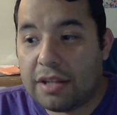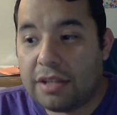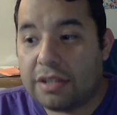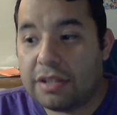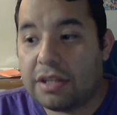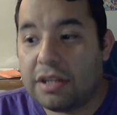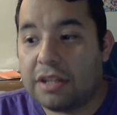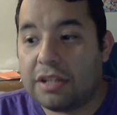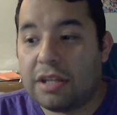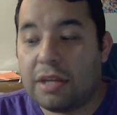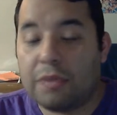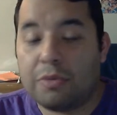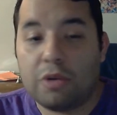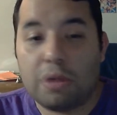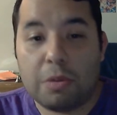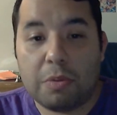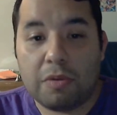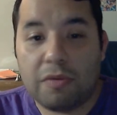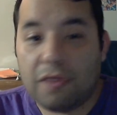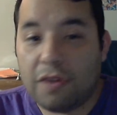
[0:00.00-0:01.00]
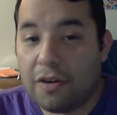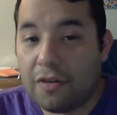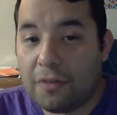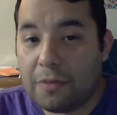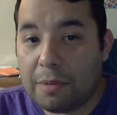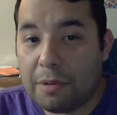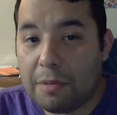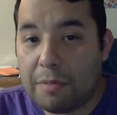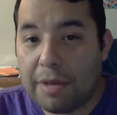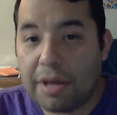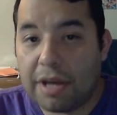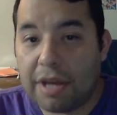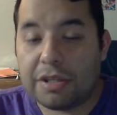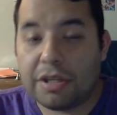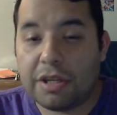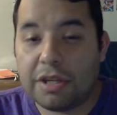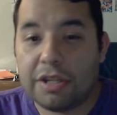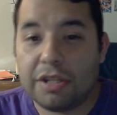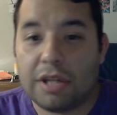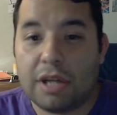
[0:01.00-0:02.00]
This is going to stop Treeborn Frog from coming back. It's
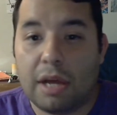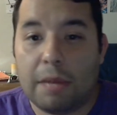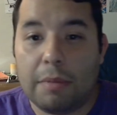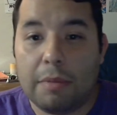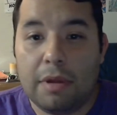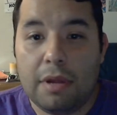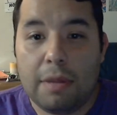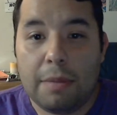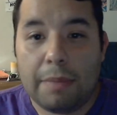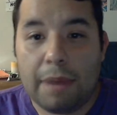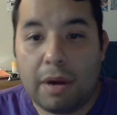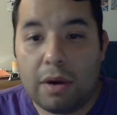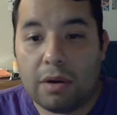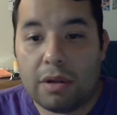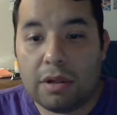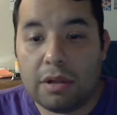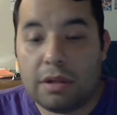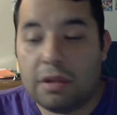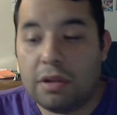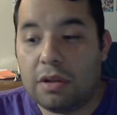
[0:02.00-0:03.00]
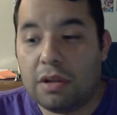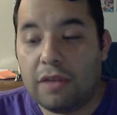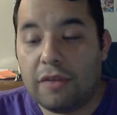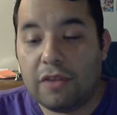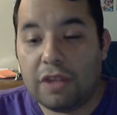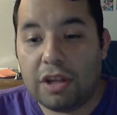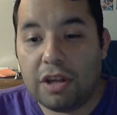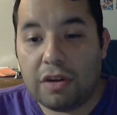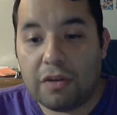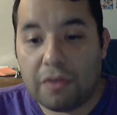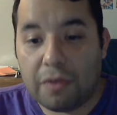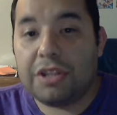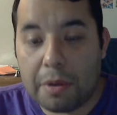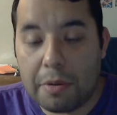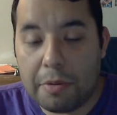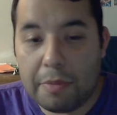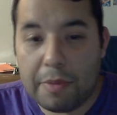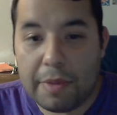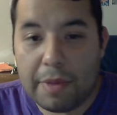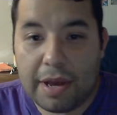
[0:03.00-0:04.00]
going to stop Power, Level Leader from
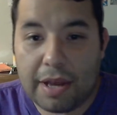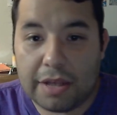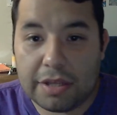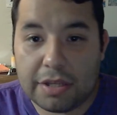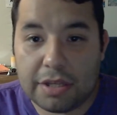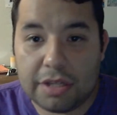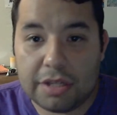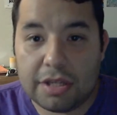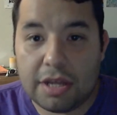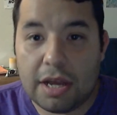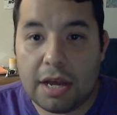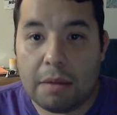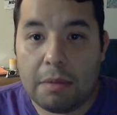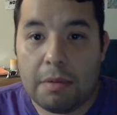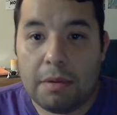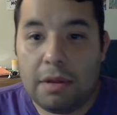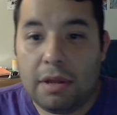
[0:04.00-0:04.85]
coming back. It's going to stop